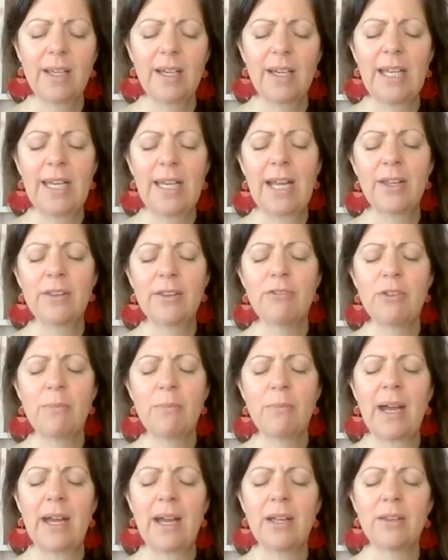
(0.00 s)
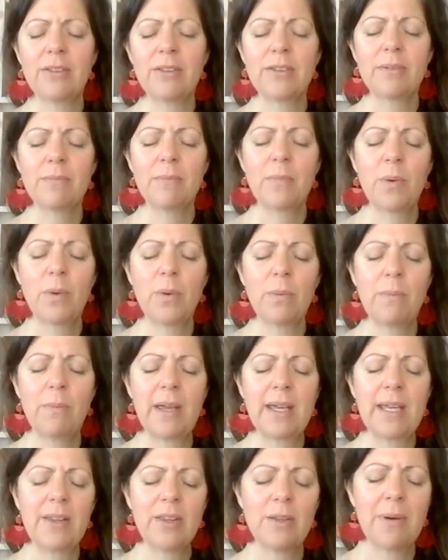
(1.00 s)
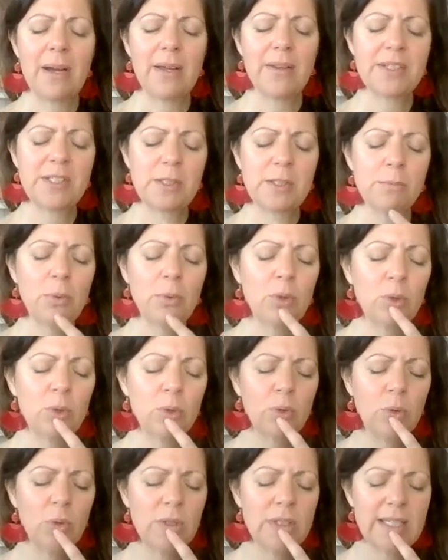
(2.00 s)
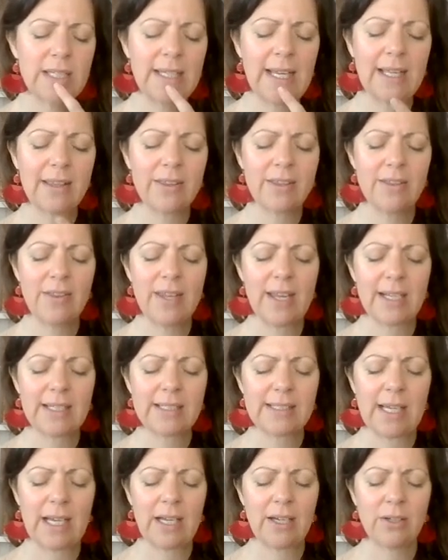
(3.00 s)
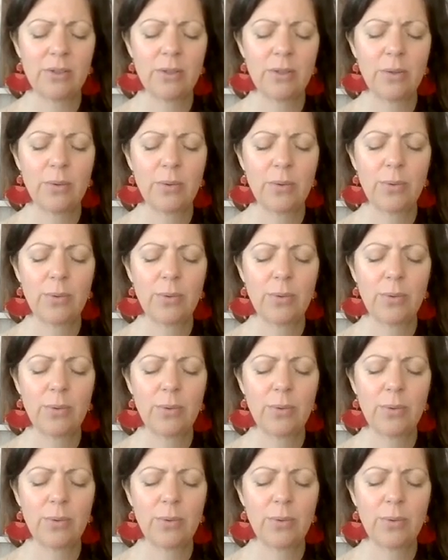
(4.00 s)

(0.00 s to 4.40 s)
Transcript: and out through the mouth, making the mouth small to lengthen the exhale.